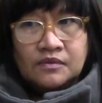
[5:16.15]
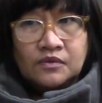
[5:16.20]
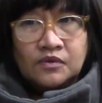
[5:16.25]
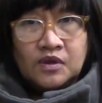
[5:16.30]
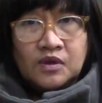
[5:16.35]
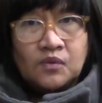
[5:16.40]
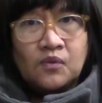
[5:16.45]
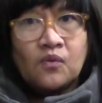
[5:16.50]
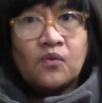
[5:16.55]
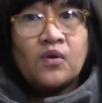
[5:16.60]

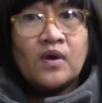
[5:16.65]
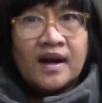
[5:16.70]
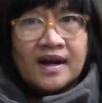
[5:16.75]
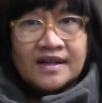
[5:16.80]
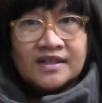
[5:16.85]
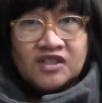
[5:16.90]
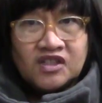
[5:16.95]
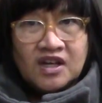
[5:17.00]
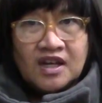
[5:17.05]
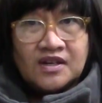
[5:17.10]
we
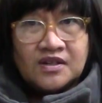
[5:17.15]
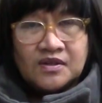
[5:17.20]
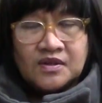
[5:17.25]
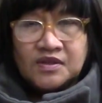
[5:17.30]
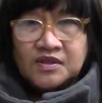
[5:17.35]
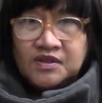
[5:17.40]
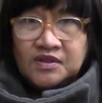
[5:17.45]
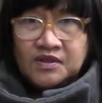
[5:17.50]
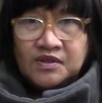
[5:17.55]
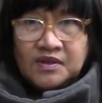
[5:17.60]
are
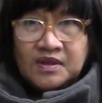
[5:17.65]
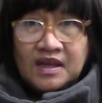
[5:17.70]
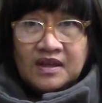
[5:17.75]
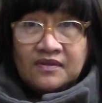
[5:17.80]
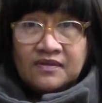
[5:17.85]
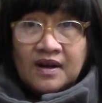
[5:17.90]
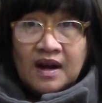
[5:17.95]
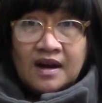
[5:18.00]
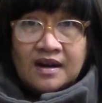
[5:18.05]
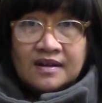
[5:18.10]
generous to
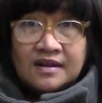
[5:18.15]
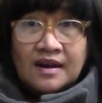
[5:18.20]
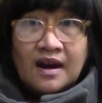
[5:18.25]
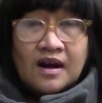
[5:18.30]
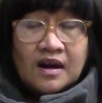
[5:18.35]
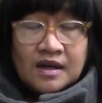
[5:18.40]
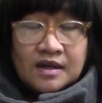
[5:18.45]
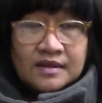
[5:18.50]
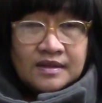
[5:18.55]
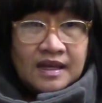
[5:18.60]
give
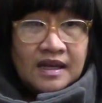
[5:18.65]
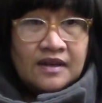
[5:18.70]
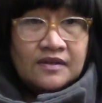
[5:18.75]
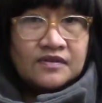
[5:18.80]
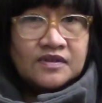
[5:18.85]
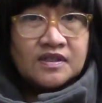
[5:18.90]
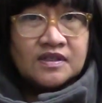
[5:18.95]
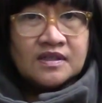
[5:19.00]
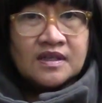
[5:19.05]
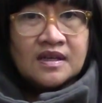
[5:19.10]
our
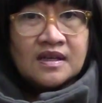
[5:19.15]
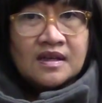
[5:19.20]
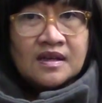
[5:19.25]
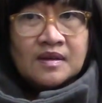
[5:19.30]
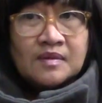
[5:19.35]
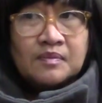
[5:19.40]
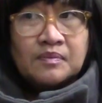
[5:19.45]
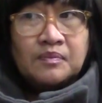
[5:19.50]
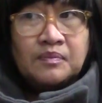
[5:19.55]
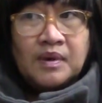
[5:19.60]
gifts.
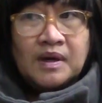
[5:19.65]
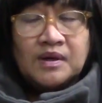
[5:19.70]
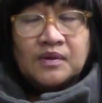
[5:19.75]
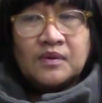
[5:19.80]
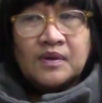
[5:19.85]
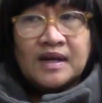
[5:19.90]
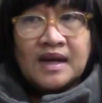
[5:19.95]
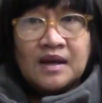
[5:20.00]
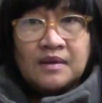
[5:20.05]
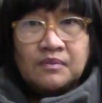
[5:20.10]
But
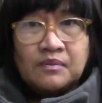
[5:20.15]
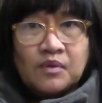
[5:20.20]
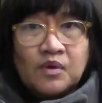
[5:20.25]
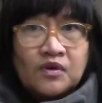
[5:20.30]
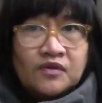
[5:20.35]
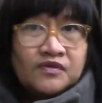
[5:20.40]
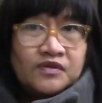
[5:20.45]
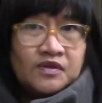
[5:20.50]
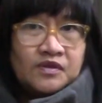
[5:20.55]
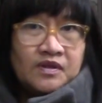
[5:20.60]
when I
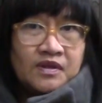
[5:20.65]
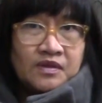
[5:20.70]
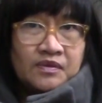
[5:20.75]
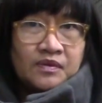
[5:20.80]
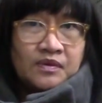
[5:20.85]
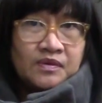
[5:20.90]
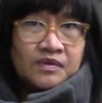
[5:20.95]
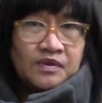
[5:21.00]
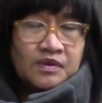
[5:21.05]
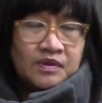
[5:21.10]
moved
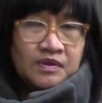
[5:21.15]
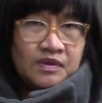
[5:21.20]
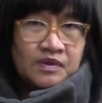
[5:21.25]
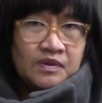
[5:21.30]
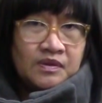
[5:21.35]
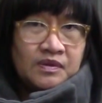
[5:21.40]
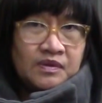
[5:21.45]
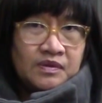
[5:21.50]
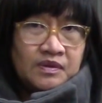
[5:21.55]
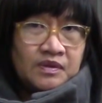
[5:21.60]

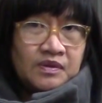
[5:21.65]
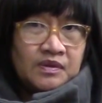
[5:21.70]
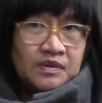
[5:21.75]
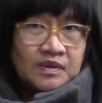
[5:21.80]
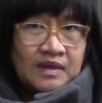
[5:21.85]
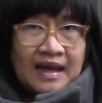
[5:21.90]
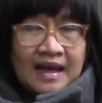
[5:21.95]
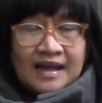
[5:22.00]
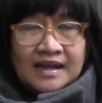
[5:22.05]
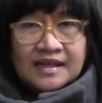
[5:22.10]
to
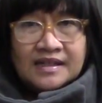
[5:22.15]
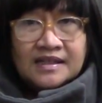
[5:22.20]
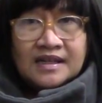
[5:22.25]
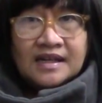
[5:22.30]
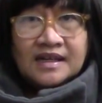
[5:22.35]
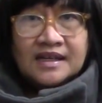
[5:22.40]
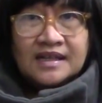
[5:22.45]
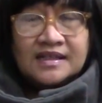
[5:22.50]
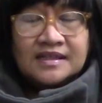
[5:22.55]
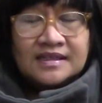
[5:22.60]

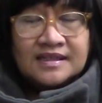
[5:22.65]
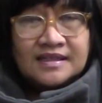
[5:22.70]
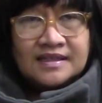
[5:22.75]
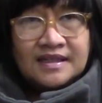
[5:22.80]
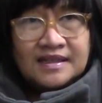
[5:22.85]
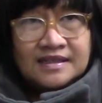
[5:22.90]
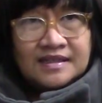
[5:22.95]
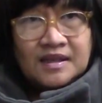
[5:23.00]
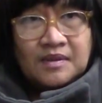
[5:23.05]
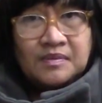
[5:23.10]
Canada, it's
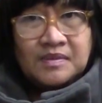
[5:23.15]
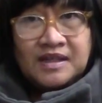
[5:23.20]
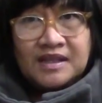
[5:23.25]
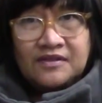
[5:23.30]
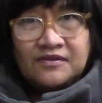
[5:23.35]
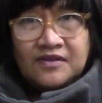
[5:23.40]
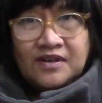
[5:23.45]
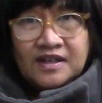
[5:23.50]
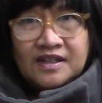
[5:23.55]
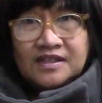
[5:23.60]

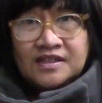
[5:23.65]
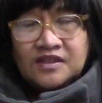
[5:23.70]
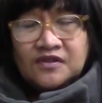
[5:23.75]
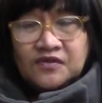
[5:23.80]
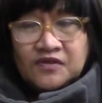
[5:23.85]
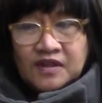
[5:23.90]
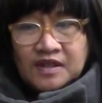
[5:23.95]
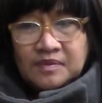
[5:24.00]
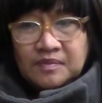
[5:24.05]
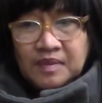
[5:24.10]
something very
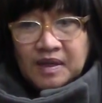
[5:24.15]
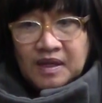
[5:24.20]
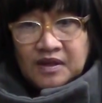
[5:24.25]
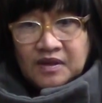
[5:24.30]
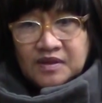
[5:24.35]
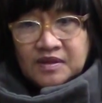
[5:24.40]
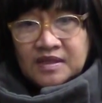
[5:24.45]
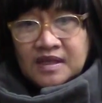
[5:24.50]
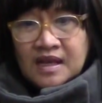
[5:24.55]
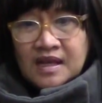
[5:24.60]
different,
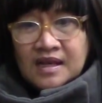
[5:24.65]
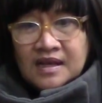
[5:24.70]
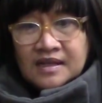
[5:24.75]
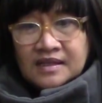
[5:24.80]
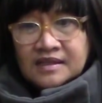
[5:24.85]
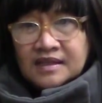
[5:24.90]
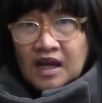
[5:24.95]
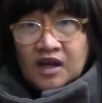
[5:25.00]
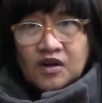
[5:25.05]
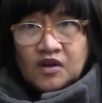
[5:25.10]
because
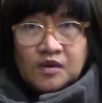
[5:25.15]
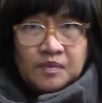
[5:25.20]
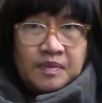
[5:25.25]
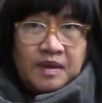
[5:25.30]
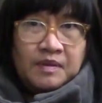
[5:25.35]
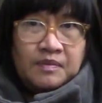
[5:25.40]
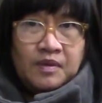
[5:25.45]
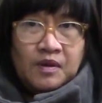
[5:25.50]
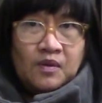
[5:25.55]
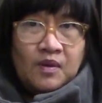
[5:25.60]
not all
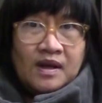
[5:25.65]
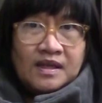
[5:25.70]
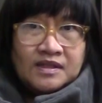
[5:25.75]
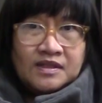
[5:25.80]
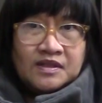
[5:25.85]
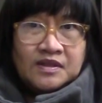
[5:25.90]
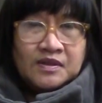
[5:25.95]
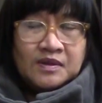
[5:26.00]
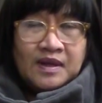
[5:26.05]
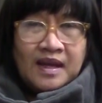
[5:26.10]
people
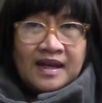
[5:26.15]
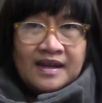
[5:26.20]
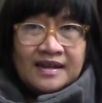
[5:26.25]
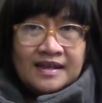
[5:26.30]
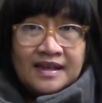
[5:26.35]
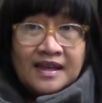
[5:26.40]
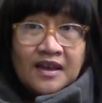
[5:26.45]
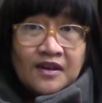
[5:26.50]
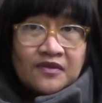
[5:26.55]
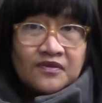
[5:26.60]
wants to get a
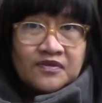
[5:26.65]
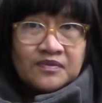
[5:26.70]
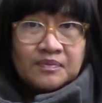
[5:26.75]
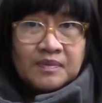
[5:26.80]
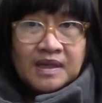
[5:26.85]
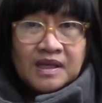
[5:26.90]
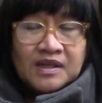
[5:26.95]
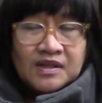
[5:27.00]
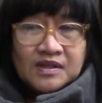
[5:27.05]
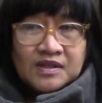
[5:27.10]
gift,
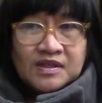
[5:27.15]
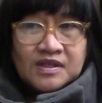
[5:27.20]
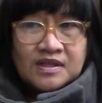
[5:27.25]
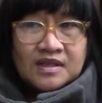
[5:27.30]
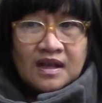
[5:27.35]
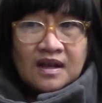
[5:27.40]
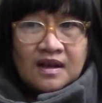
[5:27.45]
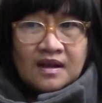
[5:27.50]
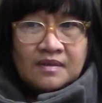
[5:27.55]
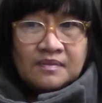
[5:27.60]
because